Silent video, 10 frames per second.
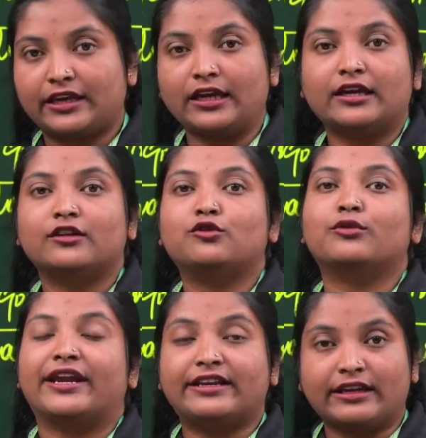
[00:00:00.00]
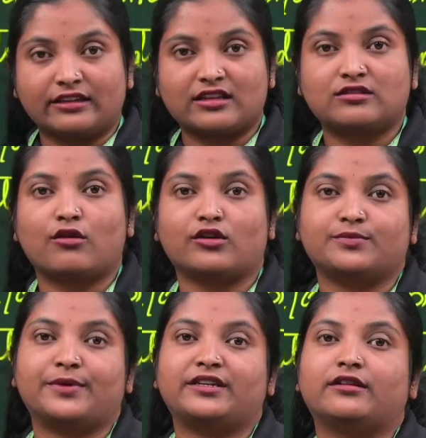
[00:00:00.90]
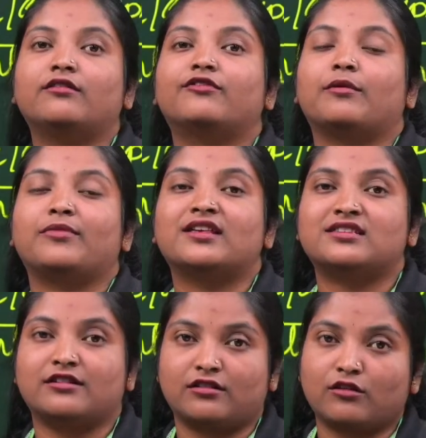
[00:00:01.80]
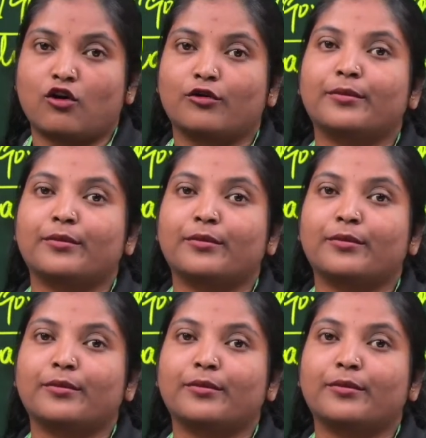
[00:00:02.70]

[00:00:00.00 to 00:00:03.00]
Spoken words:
to render this hospital from the central government,